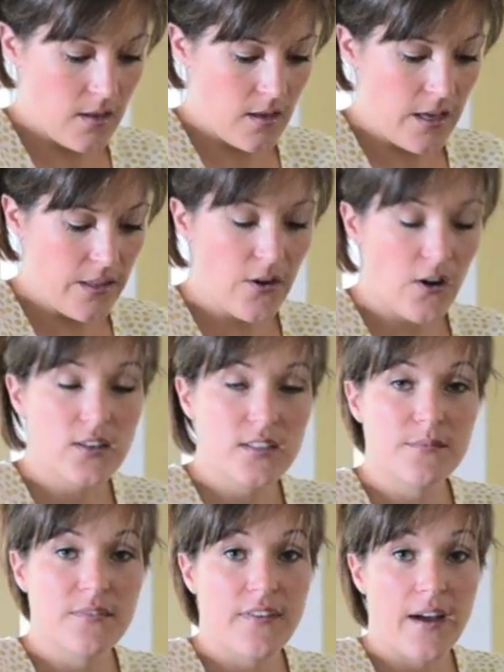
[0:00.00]
And there are
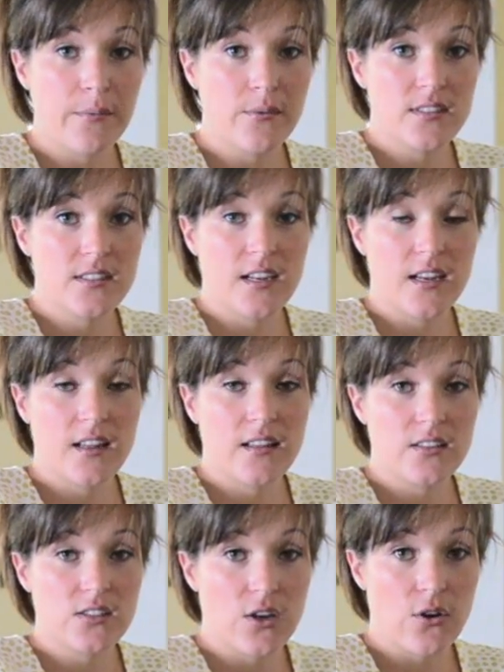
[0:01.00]
some fibers getting in
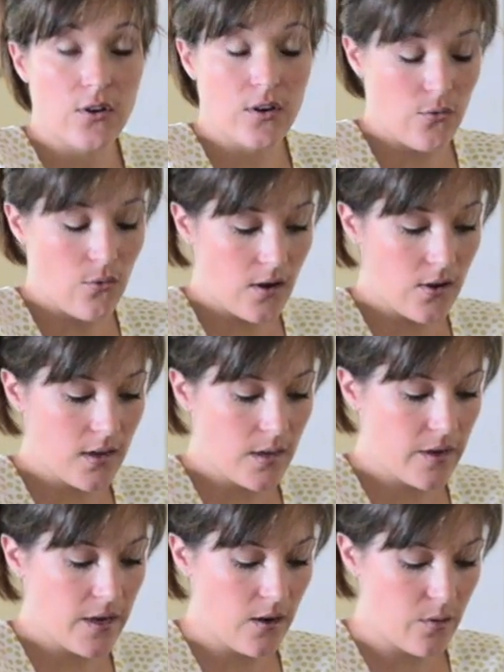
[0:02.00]
this coconut water
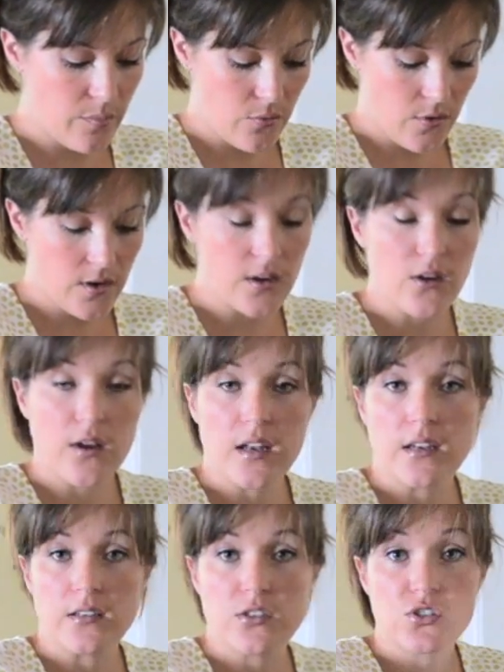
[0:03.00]
coming out, but we're going to go ahead
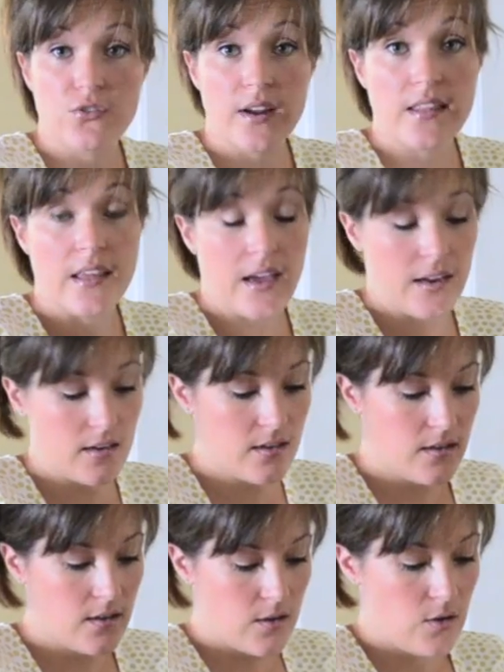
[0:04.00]
and strain that
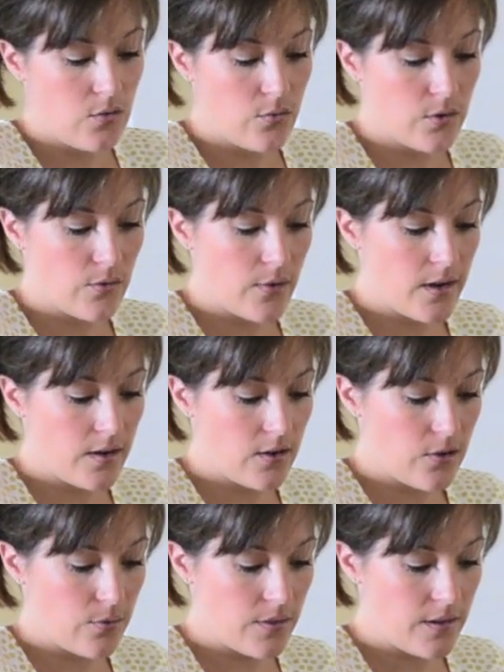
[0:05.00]
when we're ready to
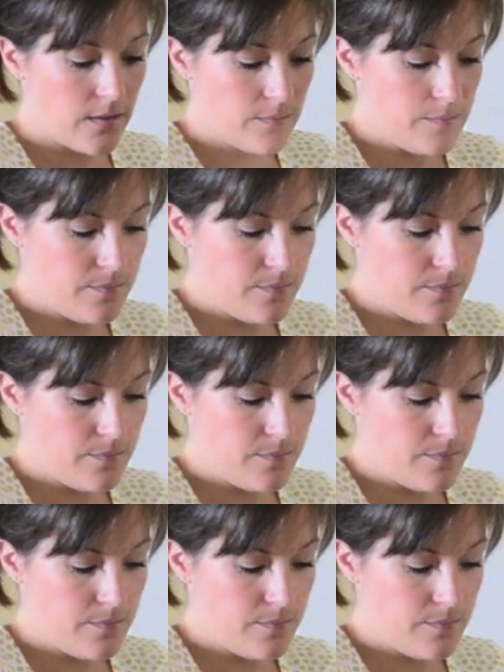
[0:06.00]
cook with it.